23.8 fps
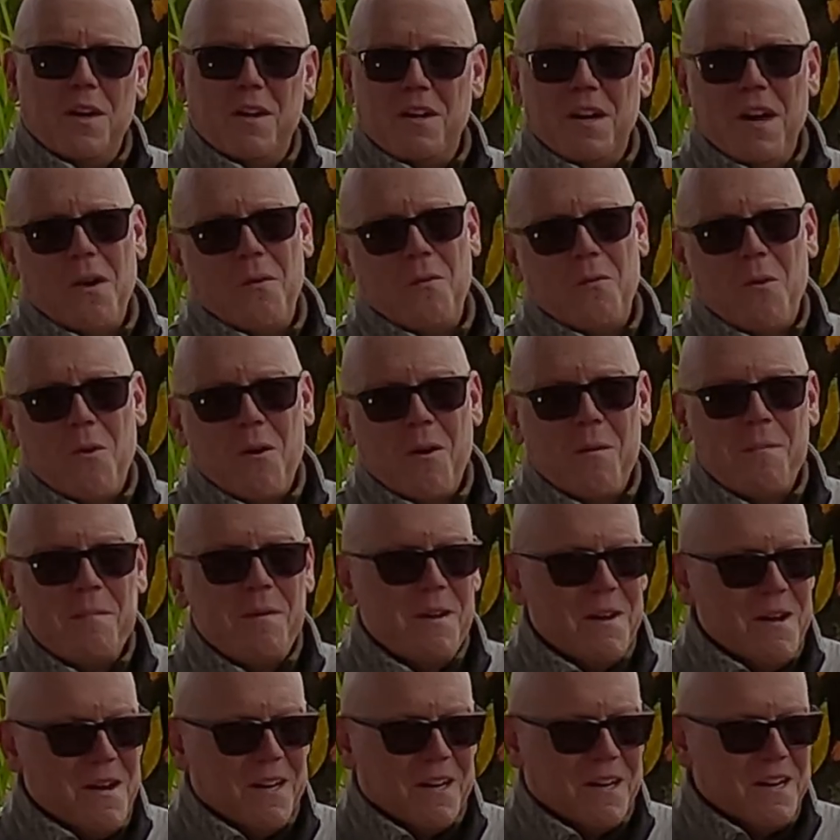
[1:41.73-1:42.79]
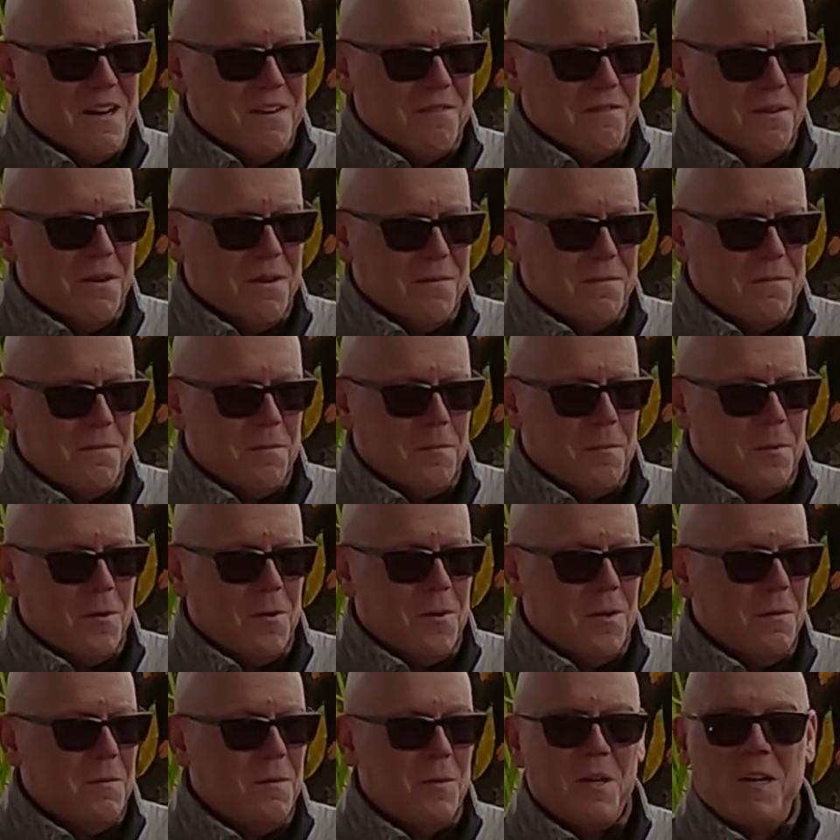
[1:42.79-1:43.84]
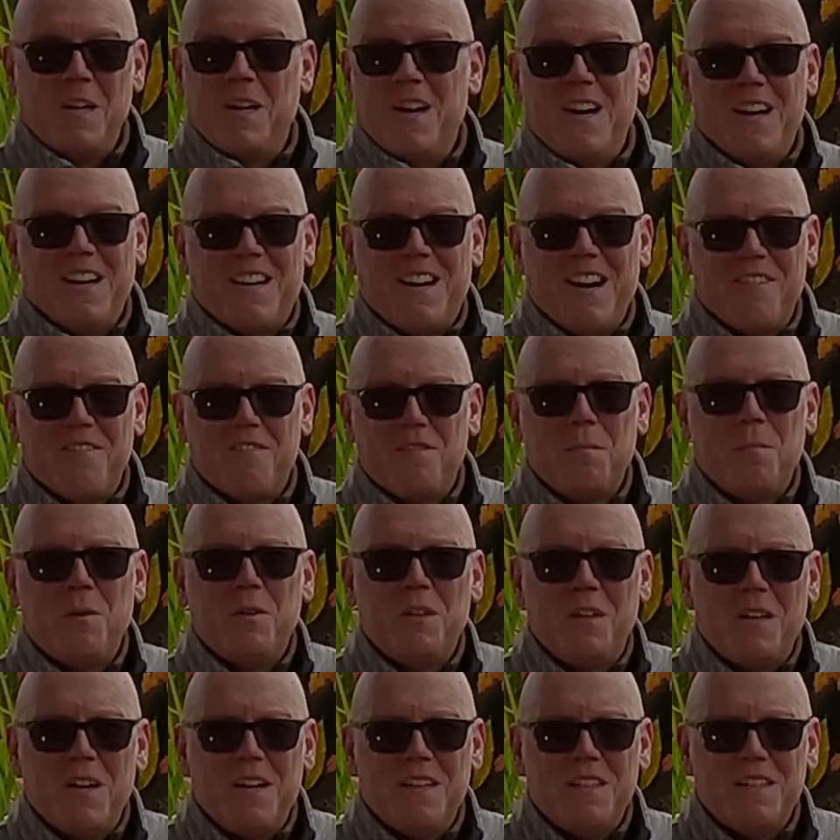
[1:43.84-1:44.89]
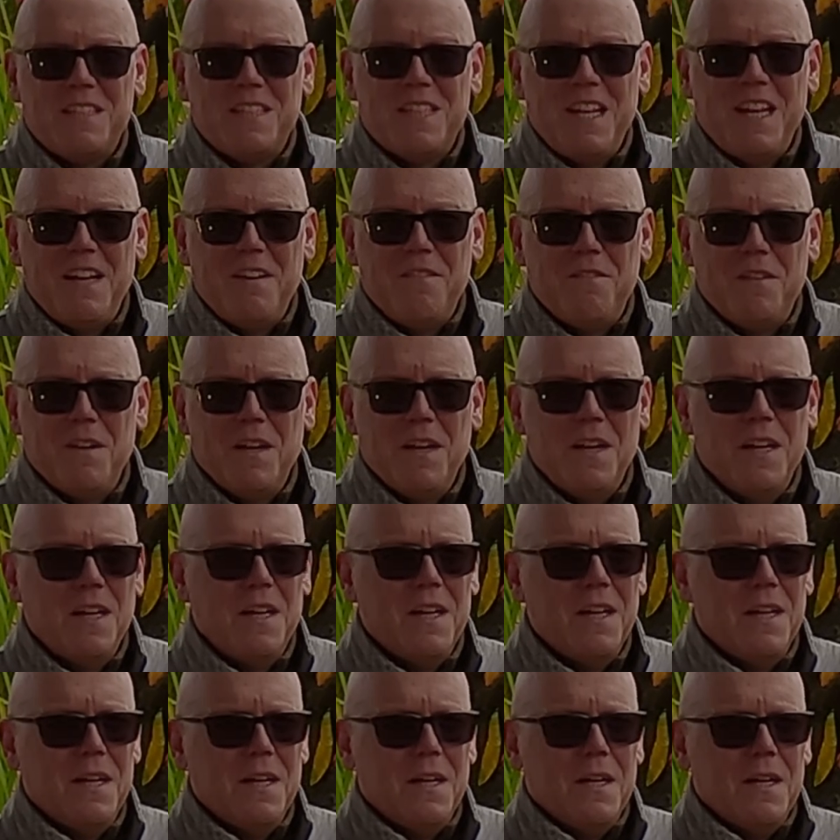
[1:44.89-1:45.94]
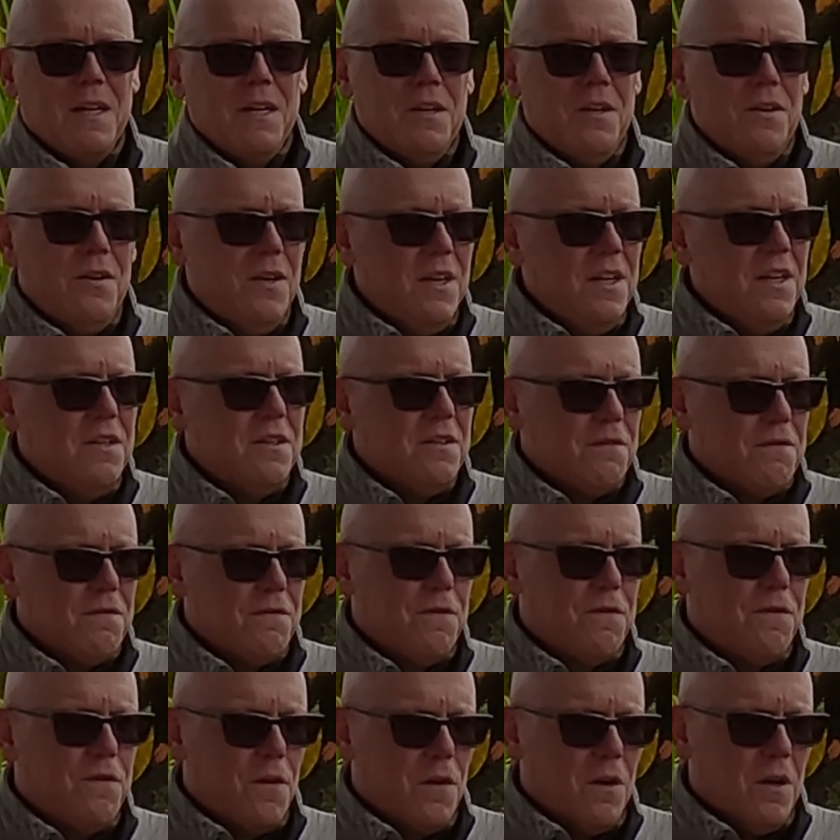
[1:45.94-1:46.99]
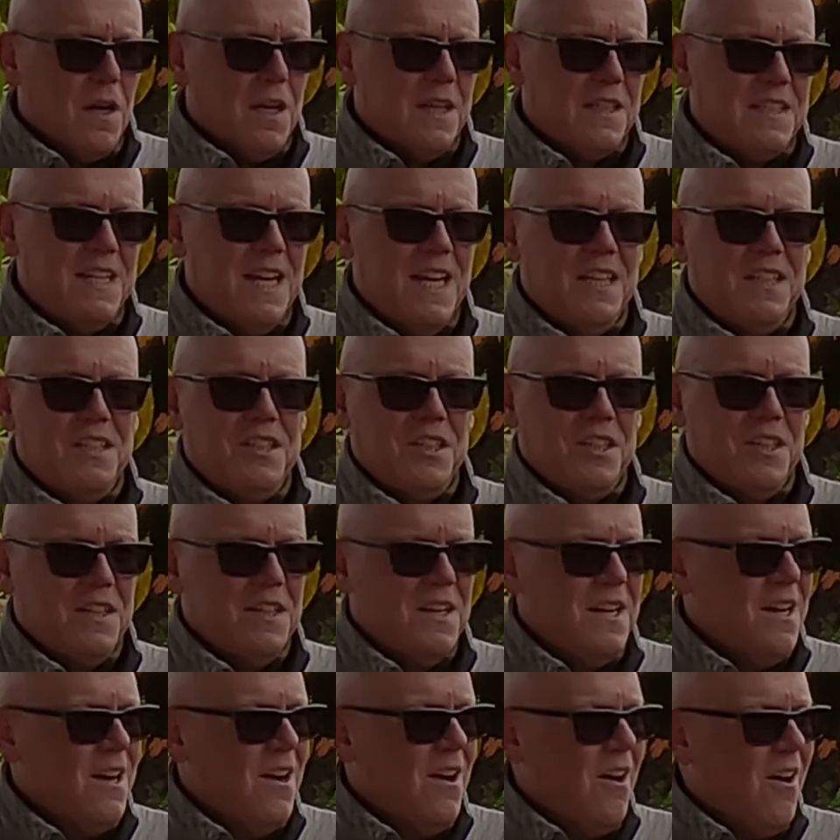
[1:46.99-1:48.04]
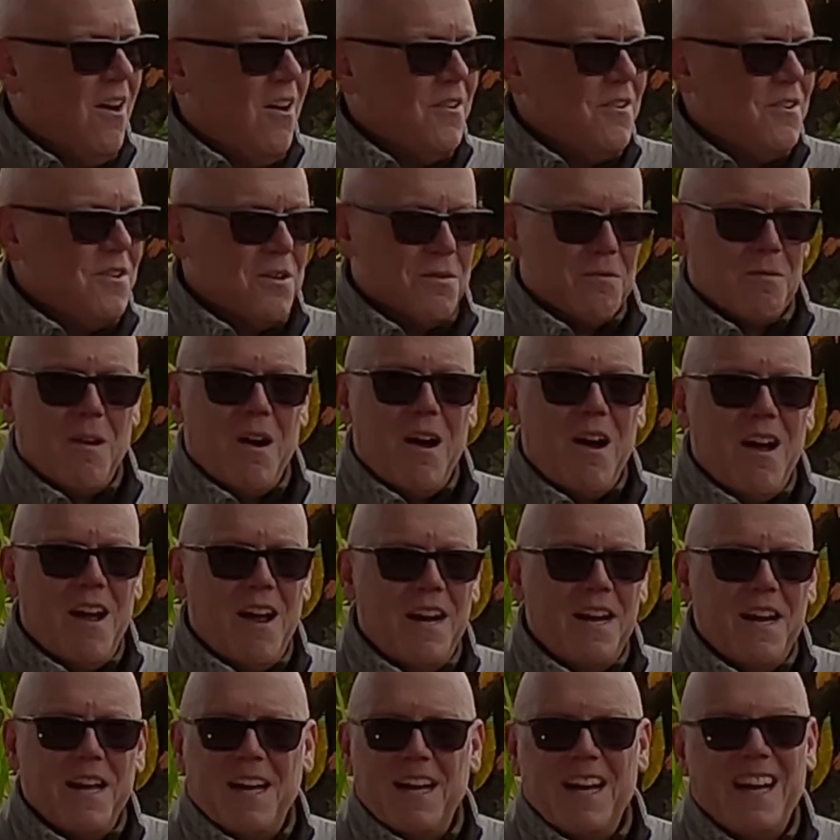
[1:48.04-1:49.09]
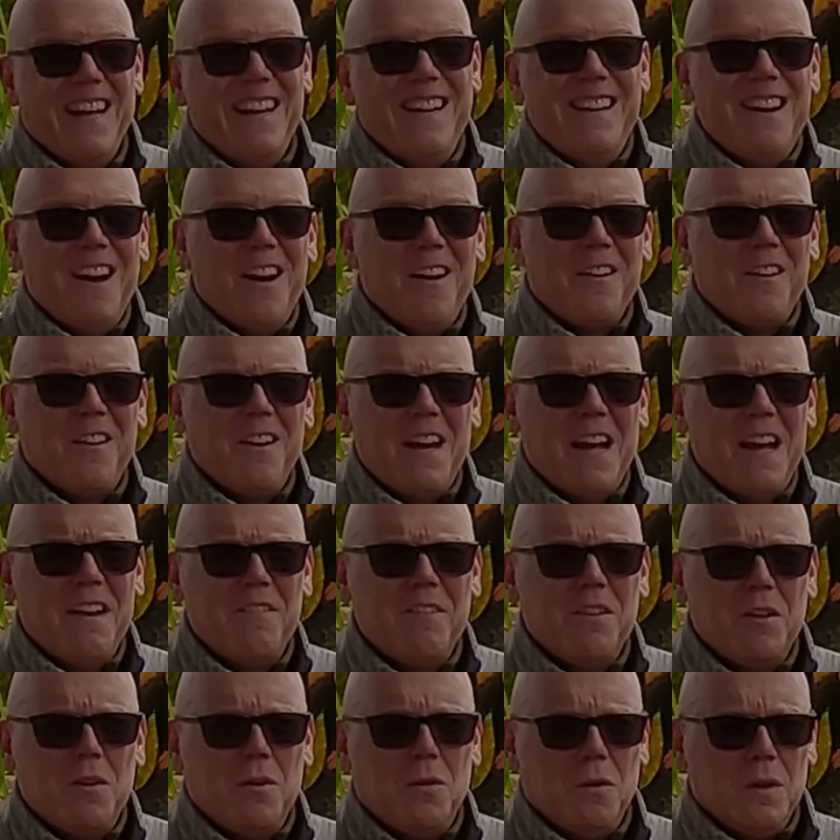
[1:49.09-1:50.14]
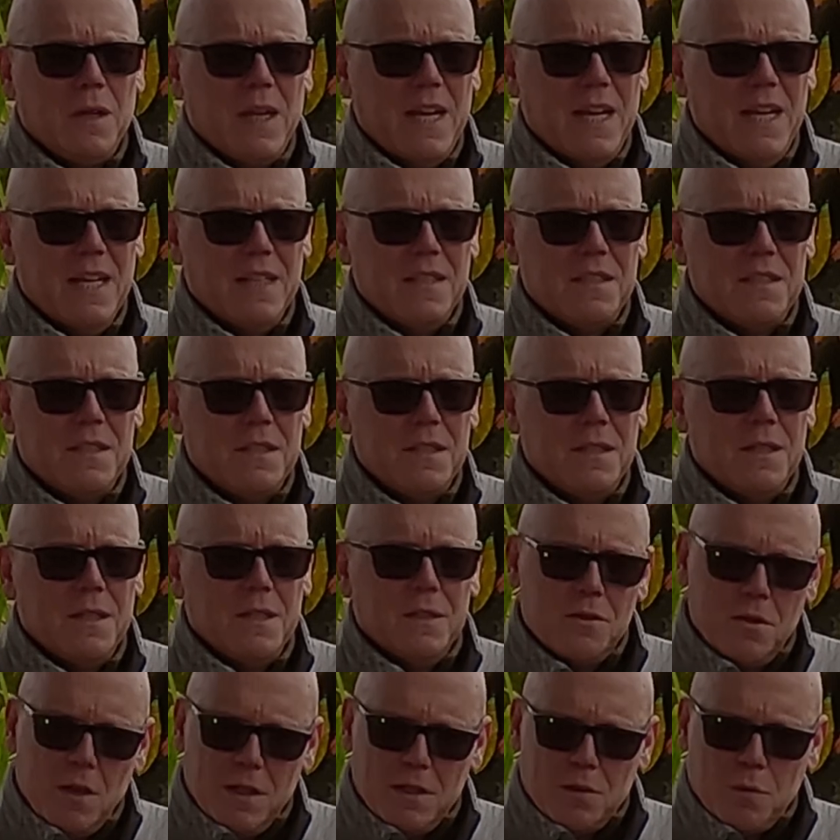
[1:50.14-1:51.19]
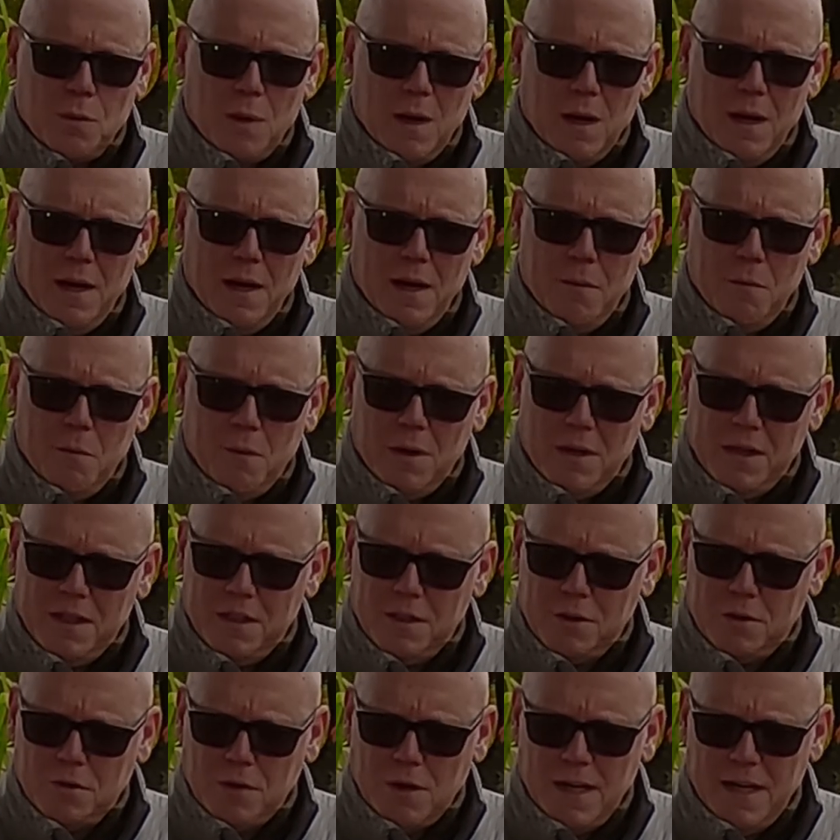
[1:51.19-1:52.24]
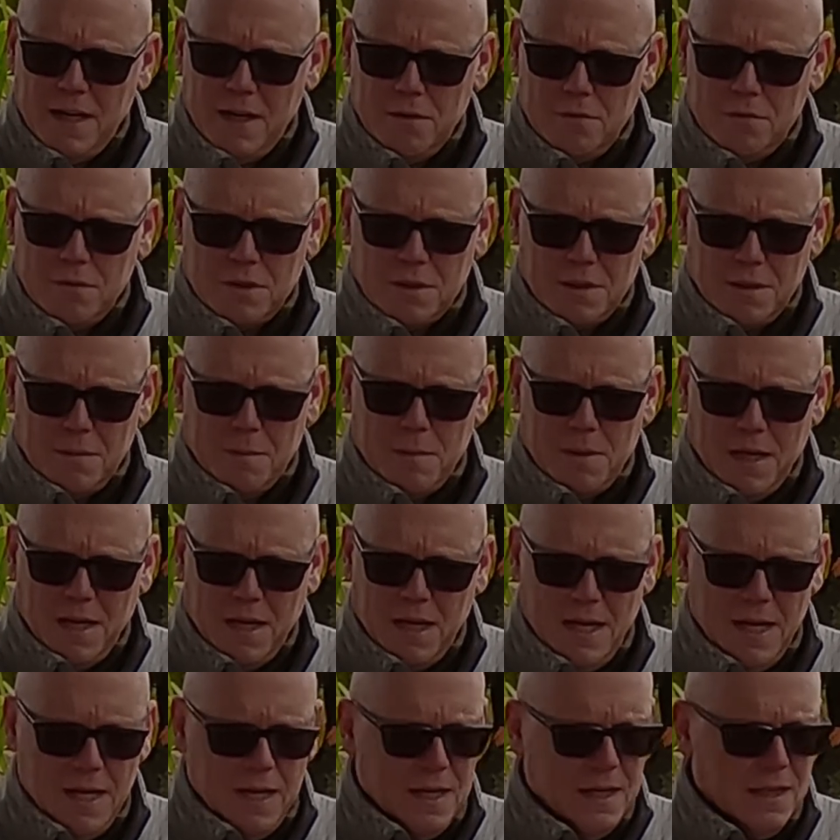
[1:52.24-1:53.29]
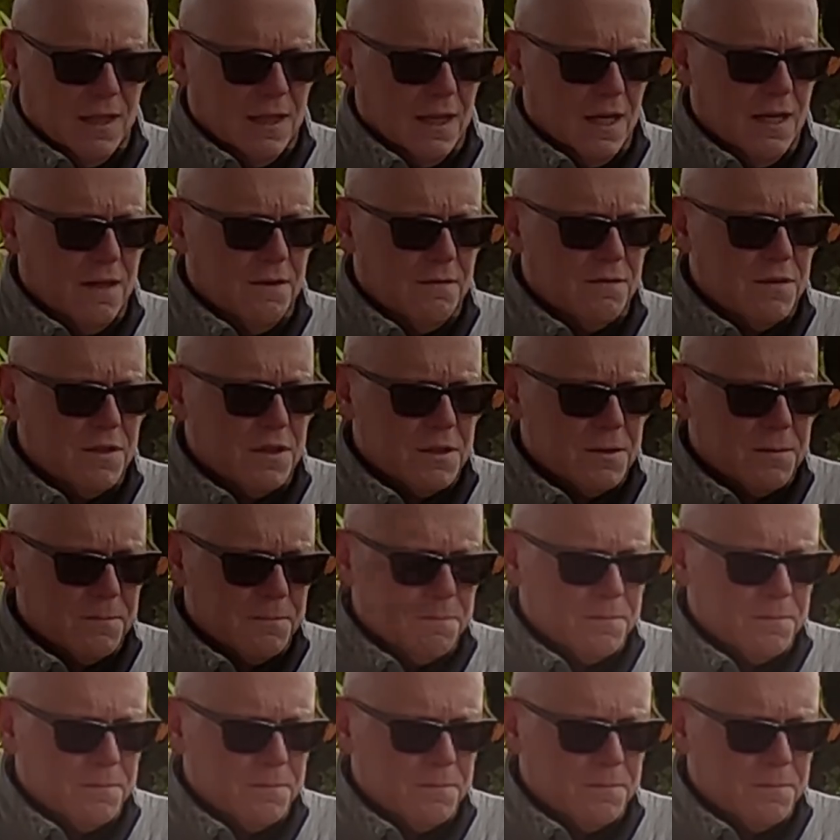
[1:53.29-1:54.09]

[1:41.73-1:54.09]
you're not warm, you're not comfortable, and when you're not comfortable, you're not safe. You need your full attention on your ride and not on having cold hands. So that's why I wanted to try out some heated gloves.